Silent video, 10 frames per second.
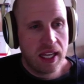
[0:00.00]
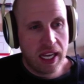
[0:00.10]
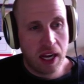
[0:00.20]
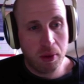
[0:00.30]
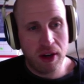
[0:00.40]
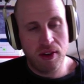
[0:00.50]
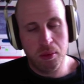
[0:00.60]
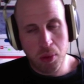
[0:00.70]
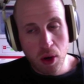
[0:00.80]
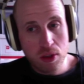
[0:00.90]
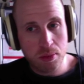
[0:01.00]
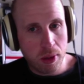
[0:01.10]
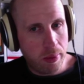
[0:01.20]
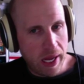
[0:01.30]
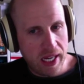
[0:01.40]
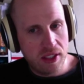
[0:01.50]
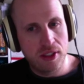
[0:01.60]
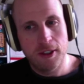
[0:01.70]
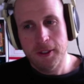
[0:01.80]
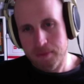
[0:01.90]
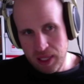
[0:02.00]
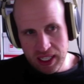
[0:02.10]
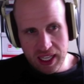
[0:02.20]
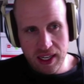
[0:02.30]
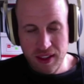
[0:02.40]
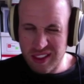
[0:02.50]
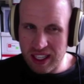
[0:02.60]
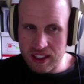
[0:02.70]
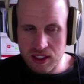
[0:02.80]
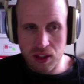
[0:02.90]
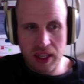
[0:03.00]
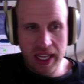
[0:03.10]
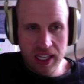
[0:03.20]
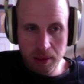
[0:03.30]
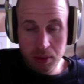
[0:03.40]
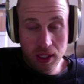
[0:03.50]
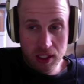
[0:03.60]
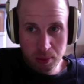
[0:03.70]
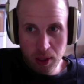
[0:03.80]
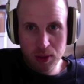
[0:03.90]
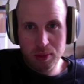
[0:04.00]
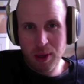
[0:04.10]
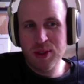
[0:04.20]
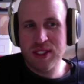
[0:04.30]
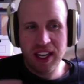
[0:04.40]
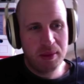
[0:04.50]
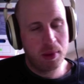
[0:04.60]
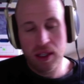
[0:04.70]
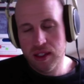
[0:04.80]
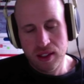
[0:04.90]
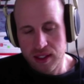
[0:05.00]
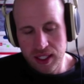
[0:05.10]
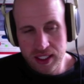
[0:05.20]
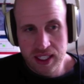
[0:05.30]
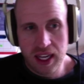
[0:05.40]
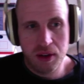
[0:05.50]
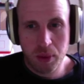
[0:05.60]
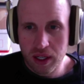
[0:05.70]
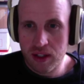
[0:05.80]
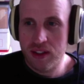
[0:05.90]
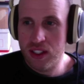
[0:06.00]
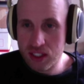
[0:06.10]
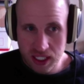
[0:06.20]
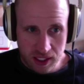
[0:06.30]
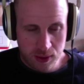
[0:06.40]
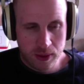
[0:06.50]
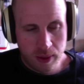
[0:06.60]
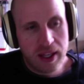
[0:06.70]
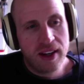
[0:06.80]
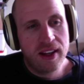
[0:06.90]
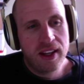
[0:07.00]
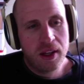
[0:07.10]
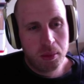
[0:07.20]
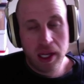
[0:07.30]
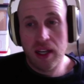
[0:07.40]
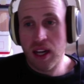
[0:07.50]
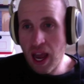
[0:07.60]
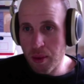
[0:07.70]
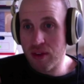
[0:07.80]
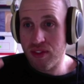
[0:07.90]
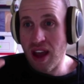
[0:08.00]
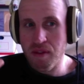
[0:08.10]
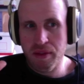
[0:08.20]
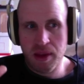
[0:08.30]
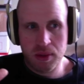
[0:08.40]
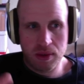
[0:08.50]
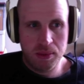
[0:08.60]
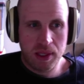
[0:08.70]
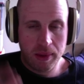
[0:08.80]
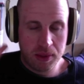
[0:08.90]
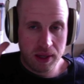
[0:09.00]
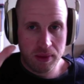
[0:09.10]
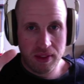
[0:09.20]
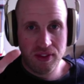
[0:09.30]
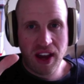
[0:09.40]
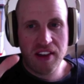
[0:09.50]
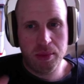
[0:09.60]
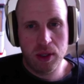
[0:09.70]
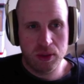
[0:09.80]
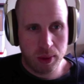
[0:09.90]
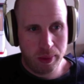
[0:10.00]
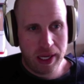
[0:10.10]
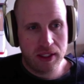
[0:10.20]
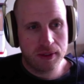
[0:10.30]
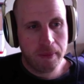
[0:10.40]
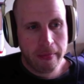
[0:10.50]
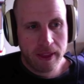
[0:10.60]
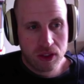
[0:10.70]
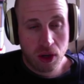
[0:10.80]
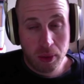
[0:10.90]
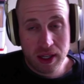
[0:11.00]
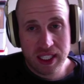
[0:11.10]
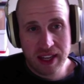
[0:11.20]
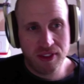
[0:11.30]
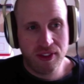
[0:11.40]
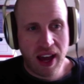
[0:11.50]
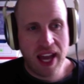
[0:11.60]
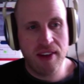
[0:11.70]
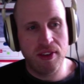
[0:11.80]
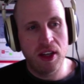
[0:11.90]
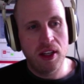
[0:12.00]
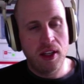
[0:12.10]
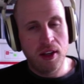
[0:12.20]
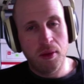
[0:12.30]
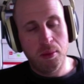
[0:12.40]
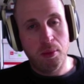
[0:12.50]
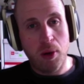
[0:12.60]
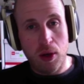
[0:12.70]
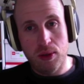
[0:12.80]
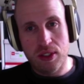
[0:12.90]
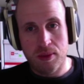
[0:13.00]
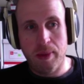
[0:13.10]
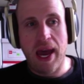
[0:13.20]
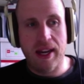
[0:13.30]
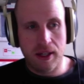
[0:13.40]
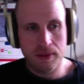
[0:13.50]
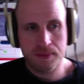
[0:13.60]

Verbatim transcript: And I want post per page. And again, that doesn't link up to this post post type. It's kind of weird. You just get used to it. But I want five of them is what I'm saying. I'm saying five posts per page. So I want to get five posts back.